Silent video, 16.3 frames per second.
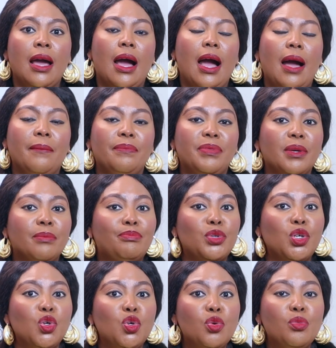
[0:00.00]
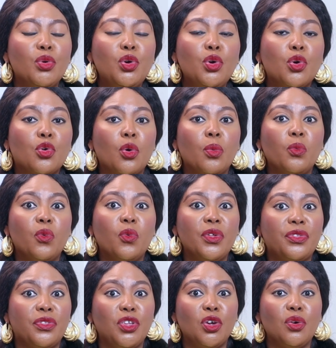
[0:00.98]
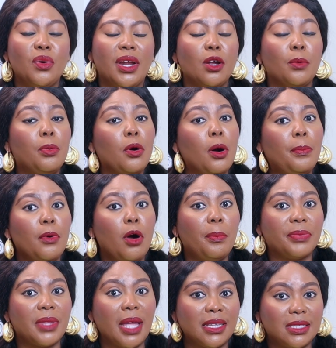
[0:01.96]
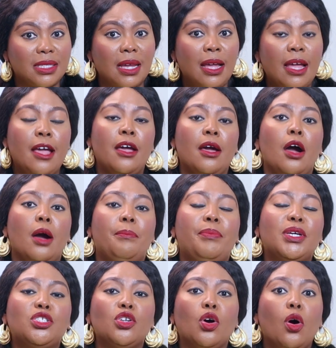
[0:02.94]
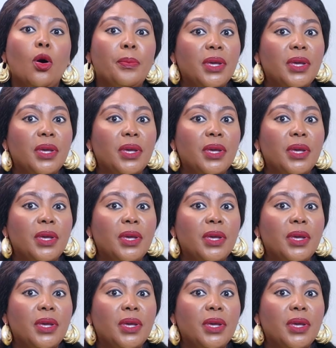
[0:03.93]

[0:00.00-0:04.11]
the blue monochrome with you, and I'll pop up that picture up